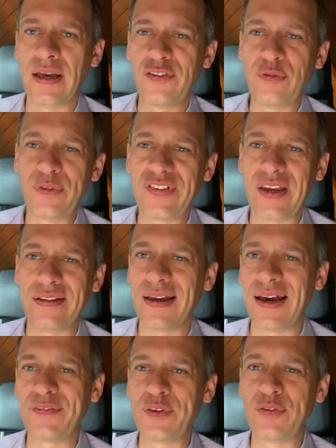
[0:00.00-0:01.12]
as you said,
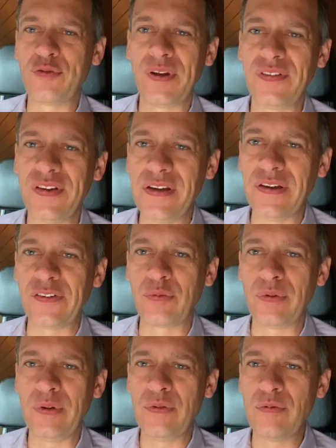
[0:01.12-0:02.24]
after 20 years,
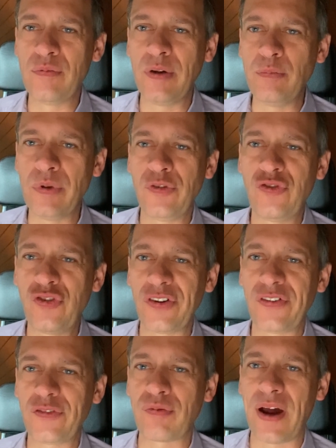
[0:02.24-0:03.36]
when we
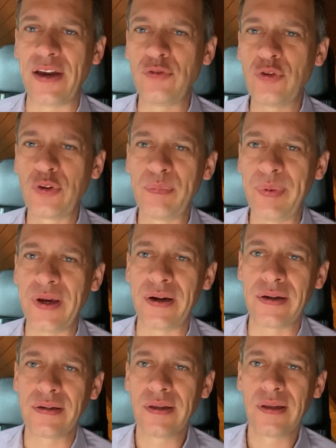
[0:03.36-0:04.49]
just try to
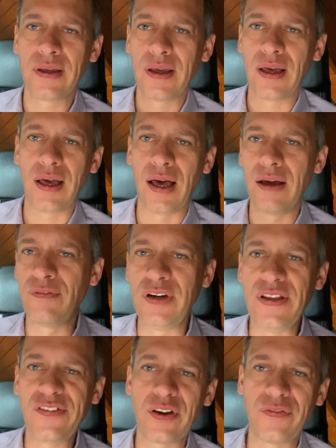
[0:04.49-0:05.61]
compare the
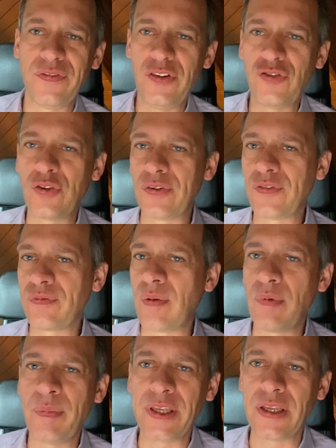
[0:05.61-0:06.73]
list of features from
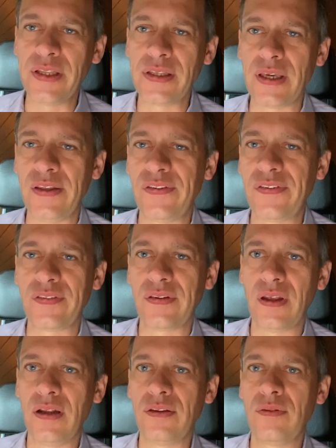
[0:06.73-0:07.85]
the beginning, it's
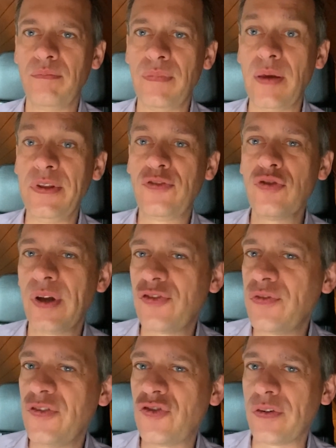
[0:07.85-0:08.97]
maybe too much
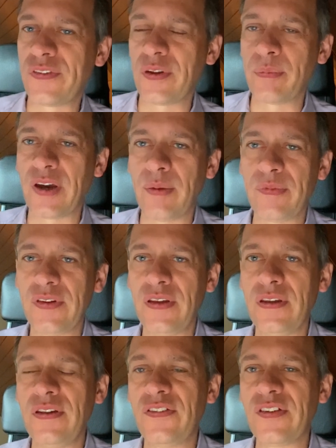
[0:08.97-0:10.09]
features sometimes
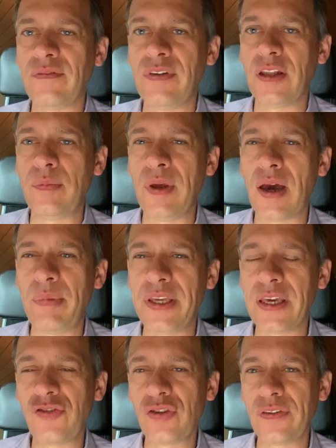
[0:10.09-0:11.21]
inside the Adobe
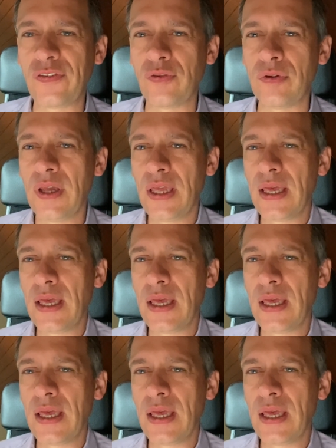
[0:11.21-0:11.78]
application. So